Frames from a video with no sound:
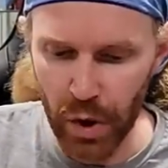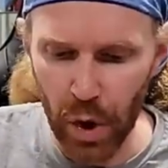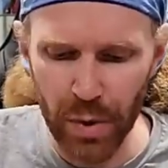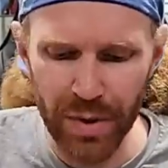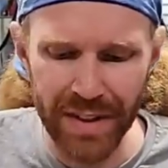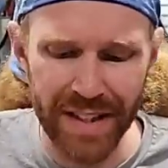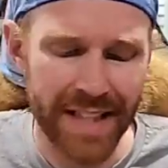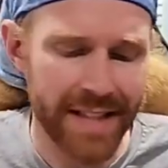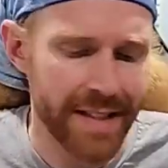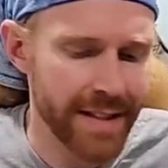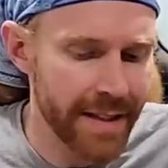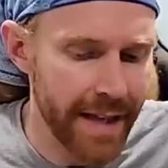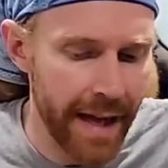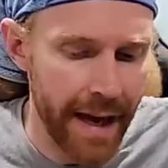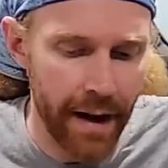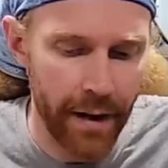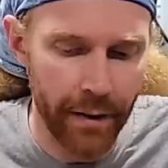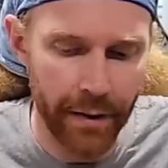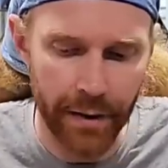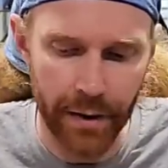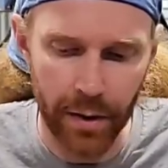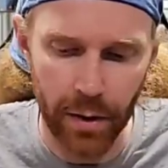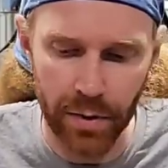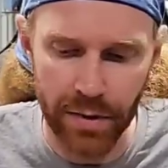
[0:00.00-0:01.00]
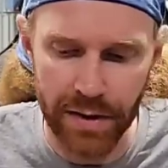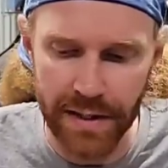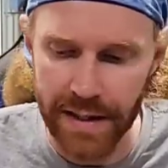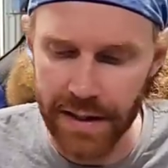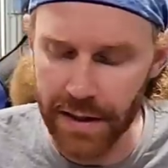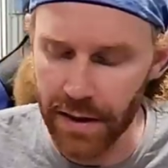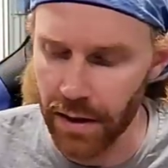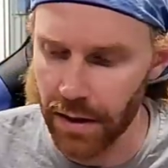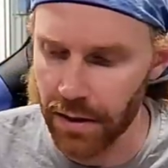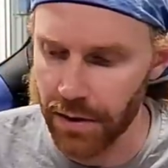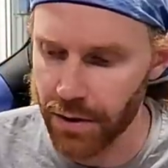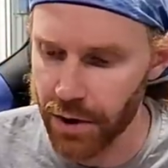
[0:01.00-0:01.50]
No discount, no
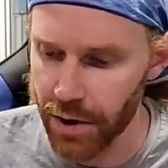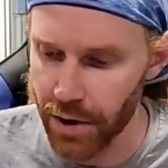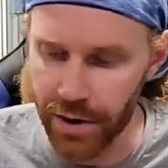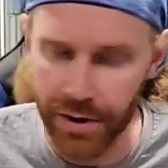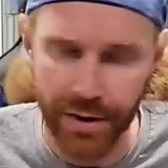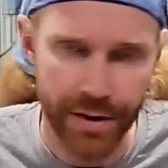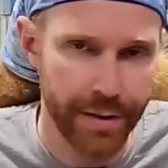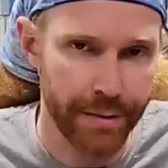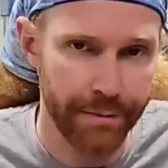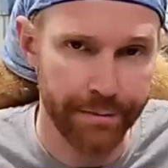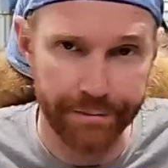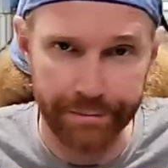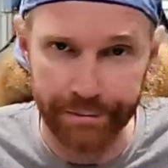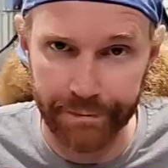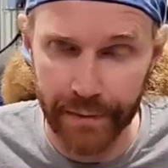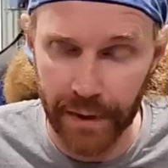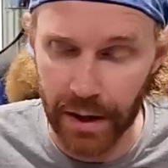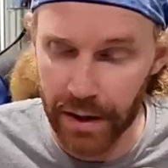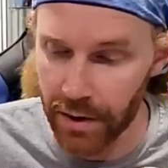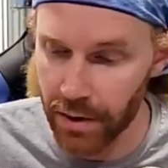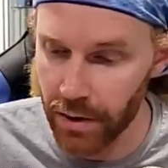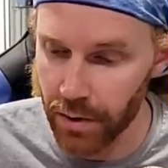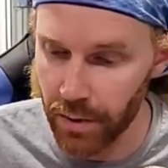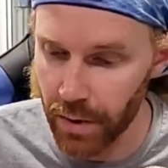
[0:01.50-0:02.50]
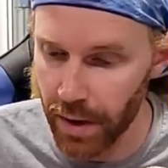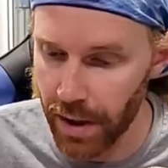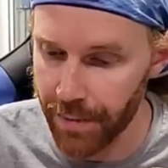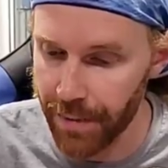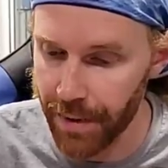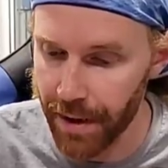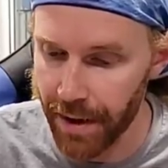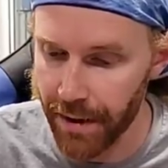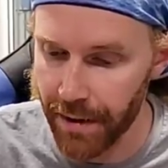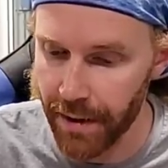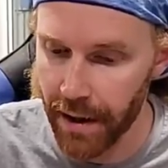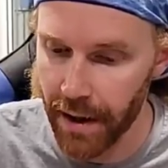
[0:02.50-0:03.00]
deal, just... This is what I
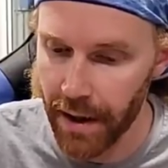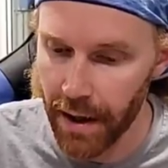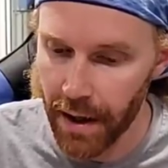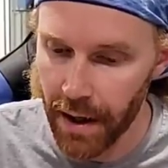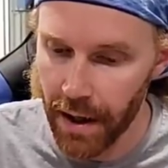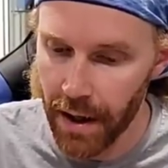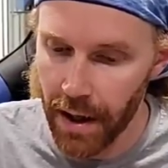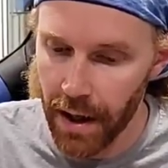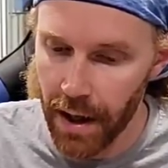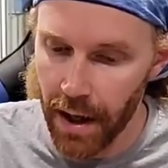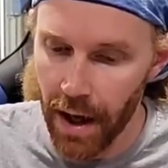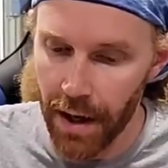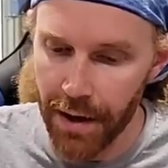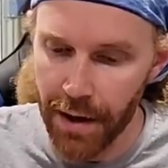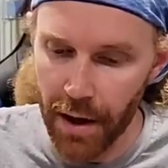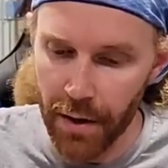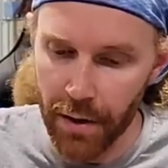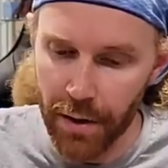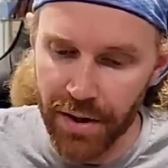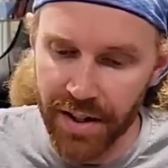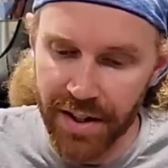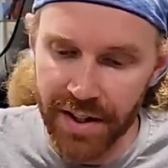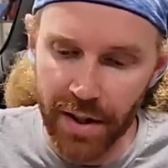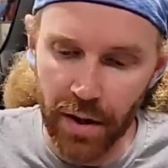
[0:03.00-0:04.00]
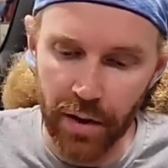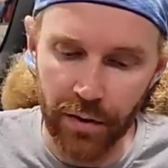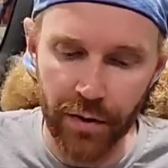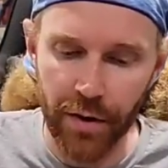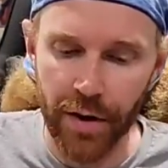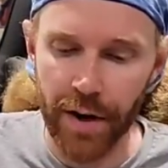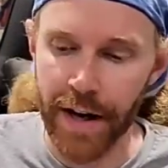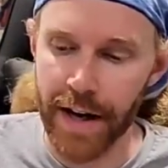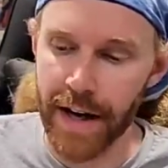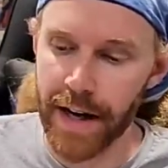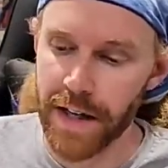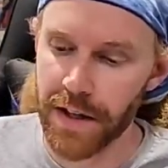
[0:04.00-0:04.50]
paid. Another
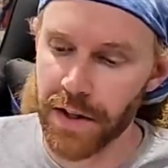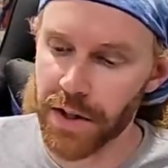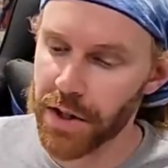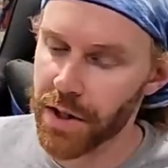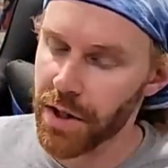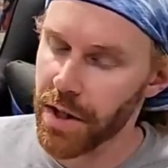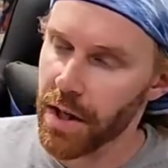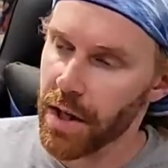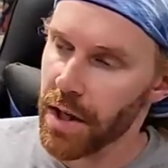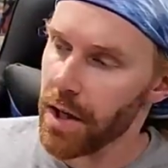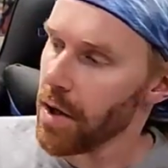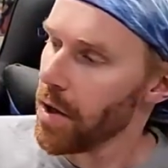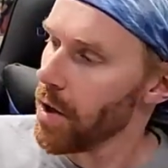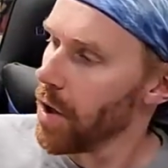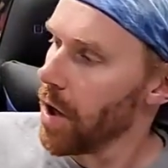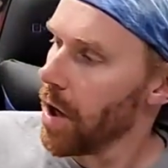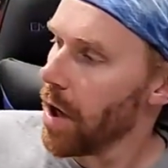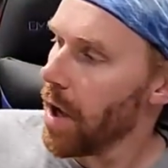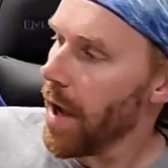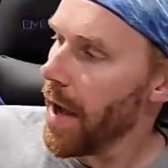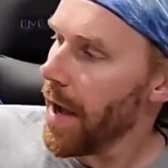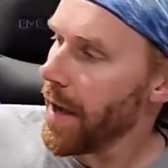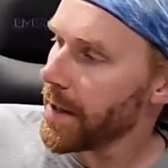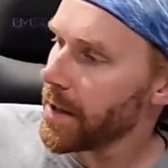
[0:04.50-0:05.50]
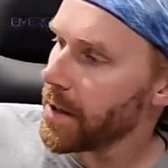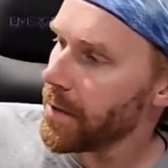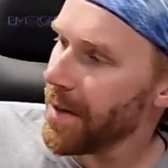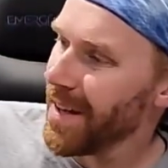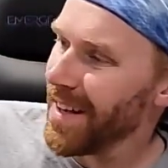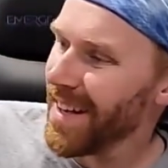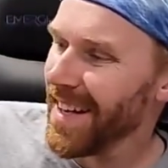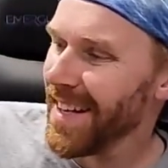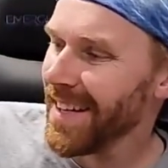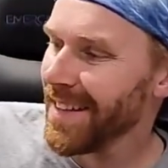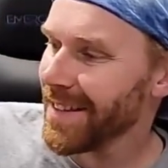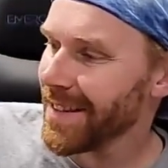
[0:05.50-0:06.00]
Silver Age.
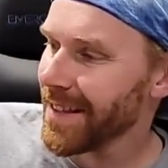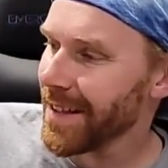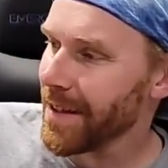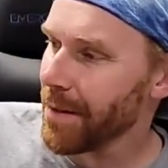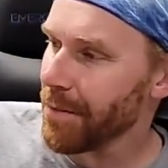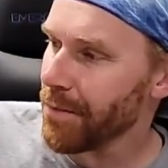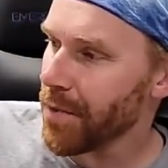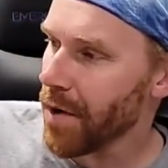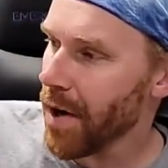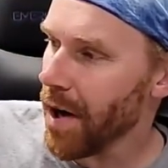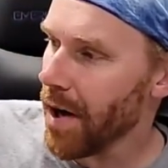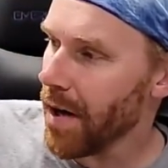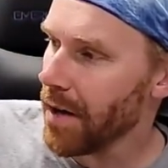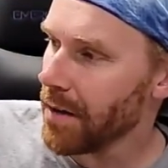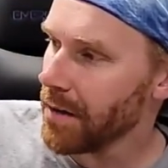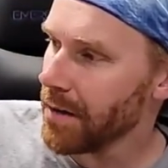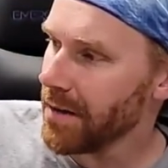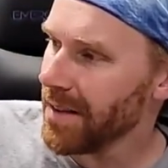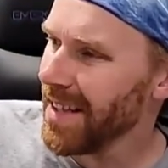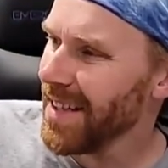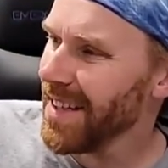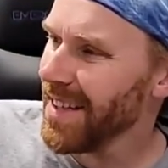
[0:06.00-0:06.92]
X-Men. It's like a bronze.